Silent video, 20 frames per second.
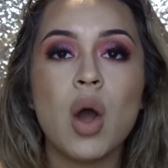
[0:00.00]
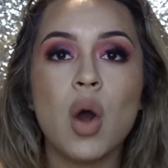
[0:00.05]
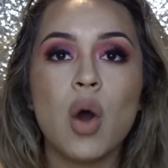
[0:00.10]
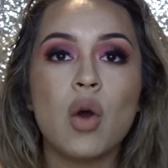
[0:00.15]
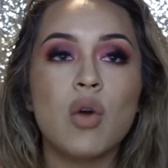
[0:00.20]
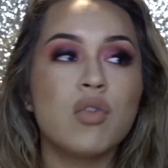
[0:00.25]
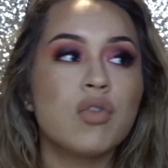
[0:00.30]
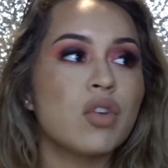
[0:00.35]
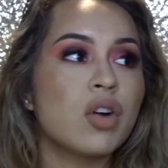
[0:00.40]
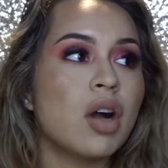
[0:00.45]

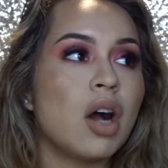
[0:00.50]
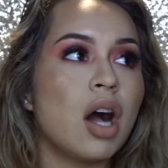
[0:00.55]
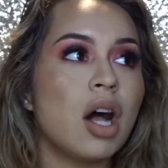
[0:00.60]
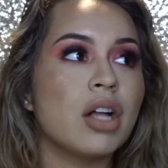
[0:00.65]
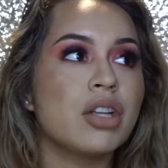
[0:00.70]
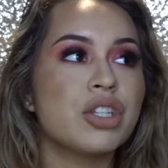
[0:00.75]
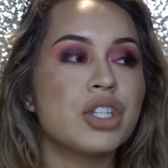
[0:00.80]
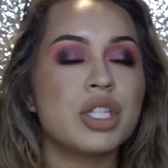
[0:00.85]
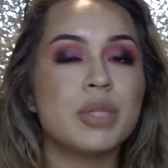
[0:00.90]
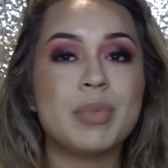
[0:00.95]

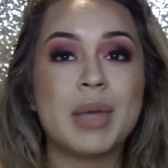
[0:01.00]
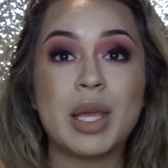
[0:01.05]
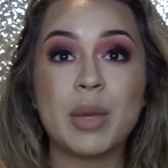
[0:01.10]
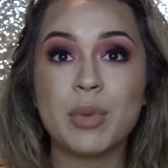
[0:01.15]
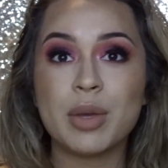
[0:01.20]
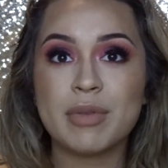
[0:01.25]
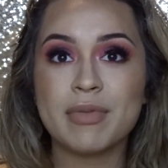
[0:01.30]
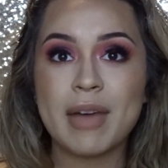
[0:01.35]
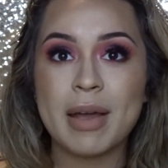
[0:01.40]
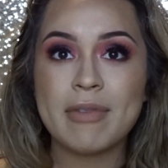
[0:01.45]
Overall, just being
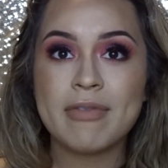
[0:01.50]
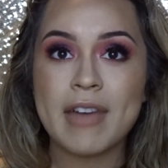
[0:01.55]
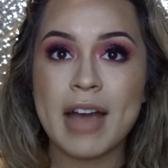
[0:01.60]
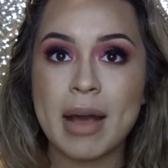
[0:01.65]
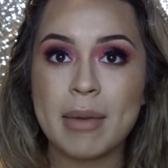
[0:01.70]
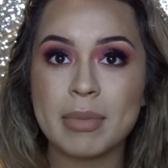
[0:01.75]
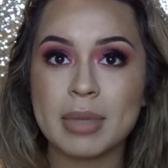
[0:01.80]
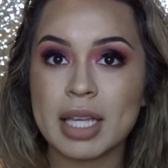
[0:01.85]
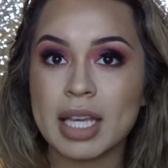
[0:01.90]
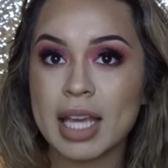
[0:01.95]
with my
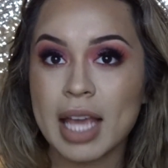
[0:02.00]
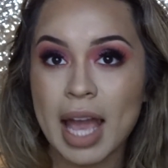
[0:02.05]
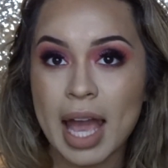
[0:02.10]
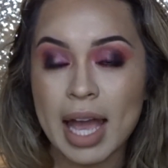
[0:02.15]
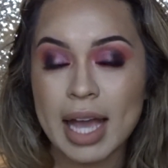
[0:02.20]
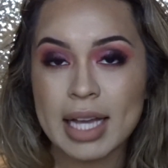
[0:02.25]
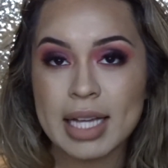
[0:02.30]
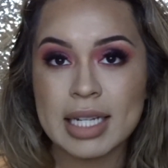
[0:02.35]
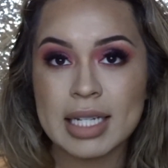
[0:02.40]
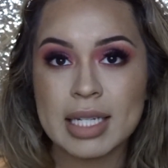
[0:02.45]
family
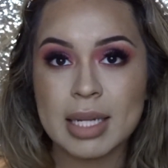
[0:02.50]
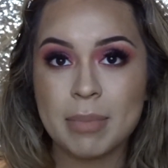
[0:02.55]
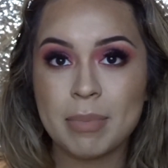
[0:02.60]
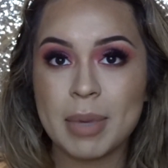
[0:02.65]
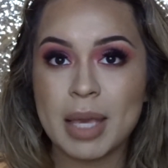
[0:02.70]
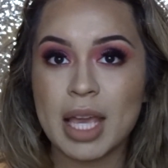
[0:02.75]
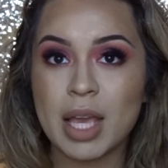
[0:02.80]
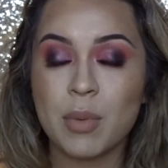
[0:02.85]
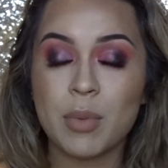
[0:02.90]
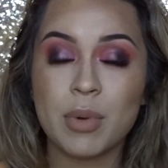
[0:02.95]
and
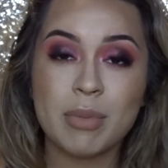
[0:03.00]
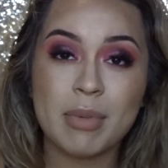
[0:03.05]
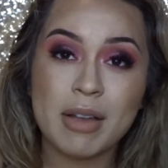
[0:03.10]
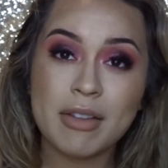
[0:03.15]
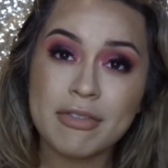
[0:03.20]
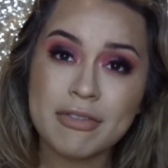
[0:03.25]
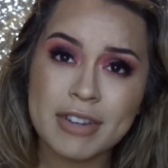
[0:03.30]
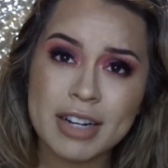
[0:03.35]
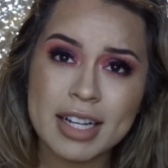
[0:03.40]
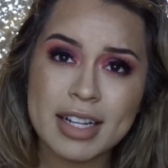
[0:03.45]
being with my
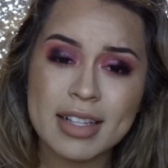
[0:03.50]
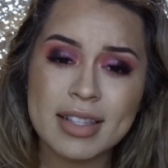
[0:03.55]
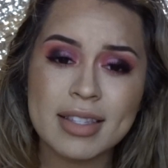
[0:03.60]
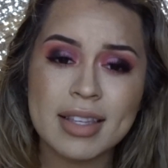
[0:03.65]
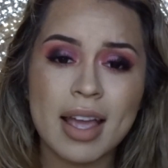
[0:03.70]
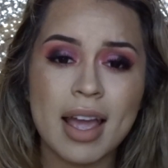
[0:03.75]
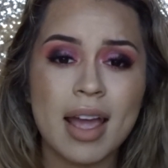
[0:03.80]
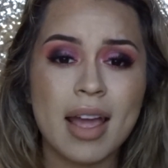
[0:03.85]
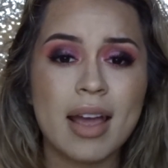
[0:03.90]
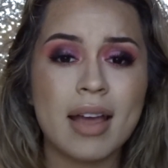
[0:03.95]
friends
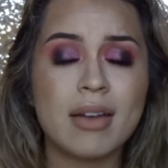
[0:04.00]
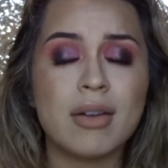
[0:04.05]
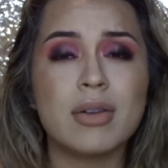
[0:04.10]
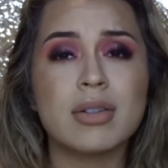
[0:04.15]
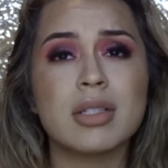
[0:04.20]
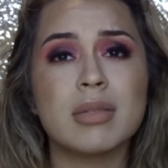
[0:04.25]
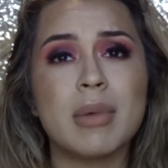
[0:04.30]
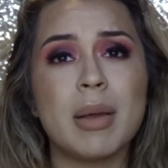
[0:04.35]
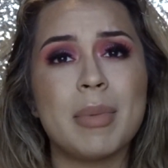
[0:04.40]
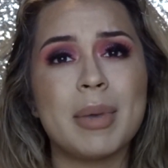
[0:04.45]
and
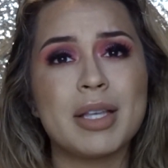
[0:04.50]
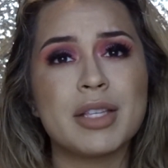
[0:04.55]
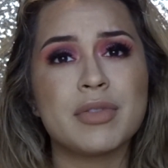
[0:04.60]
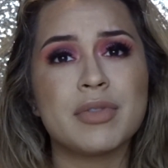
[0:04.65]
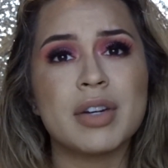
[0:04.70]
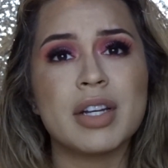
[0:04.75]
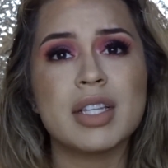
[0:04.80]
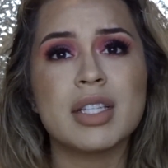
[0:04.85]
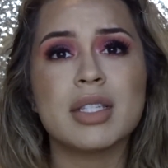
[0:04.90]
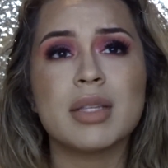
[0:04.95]
also my best
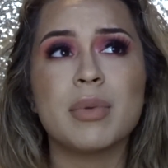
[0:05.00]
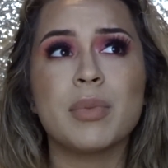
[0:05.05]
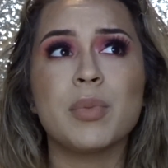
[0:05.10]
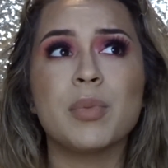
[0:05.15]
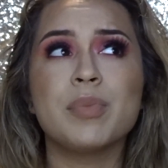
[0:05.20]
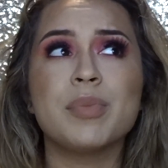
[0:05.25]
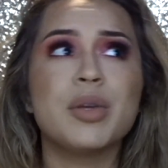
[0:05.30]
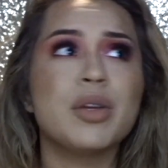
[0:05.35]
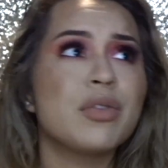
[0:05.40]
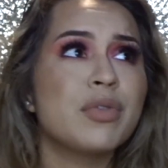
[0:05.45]
friend's
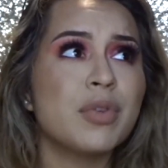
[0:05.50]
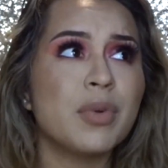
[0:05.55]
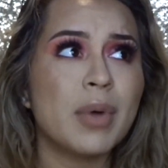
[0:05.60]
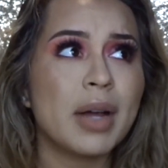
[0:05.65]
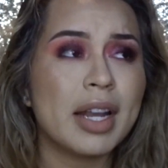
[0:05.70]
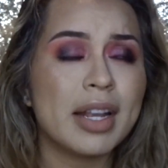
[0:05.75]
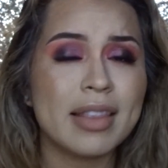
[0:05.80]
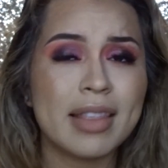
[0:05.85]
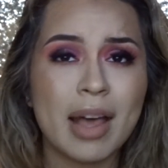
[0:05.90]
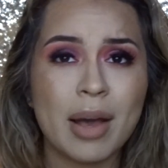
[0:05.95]
beautiful
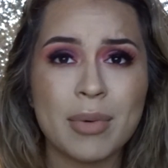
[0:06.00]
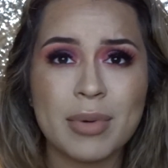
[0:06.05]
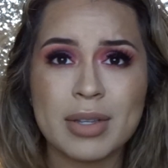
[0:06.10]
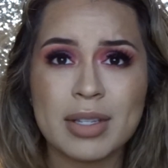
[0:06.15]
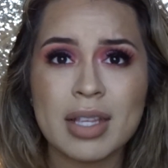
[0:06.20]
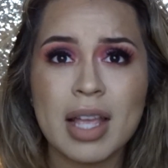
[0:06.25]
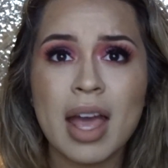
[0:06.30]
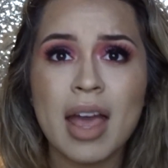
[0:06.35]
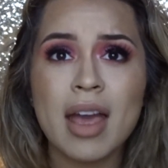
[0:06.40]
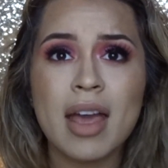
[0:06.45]
wedding that
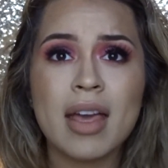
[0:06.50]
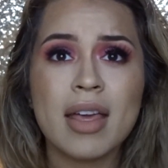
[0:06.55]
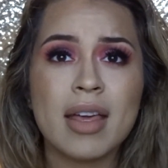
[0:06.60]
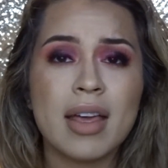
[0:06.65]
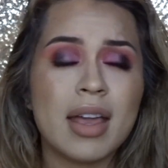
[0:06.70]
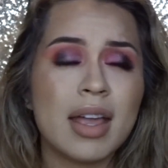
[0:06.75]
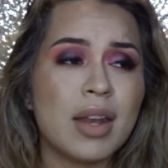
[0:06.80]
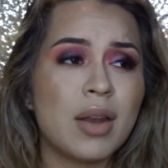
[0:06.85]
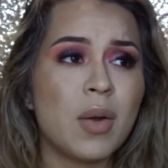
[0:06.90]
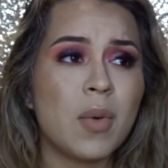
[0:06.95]
was
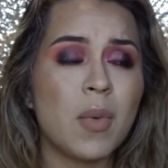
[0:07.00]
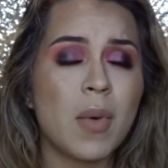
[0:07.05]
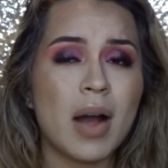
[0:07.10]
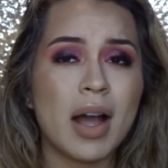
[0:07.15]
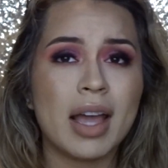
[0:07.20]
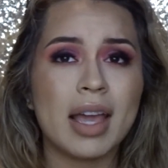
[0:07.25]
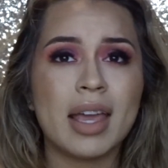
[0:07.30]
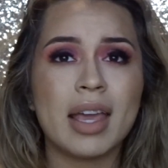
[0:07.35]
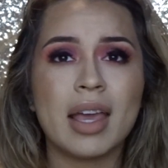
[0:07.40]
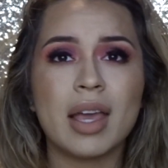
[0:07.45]
in Hawaii.